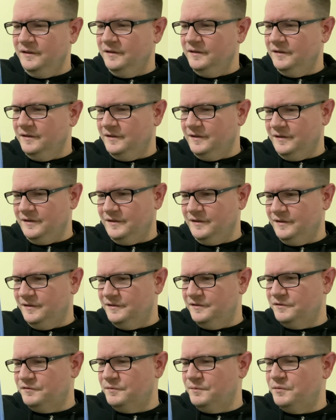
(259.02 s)

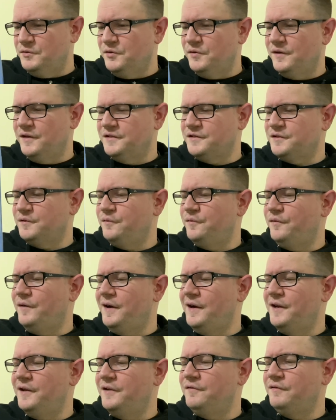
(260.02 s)
Uh, from
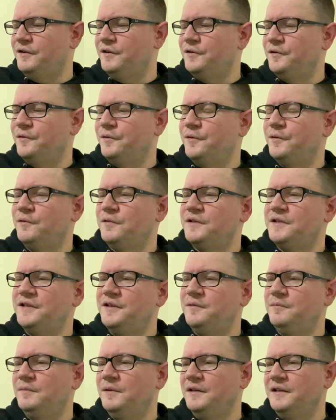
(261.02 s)
2005,
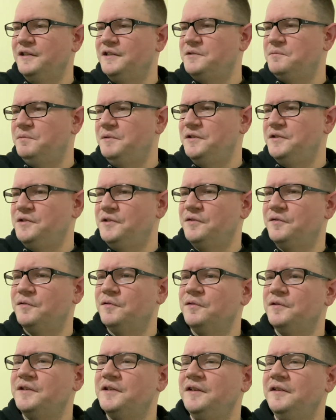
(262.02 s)
113 minutes,
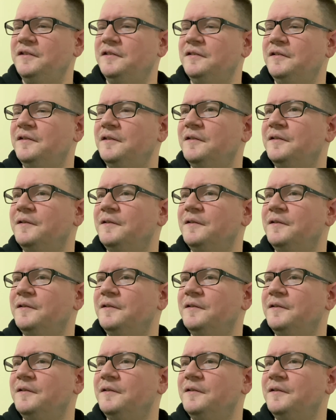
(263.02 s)
PG-13.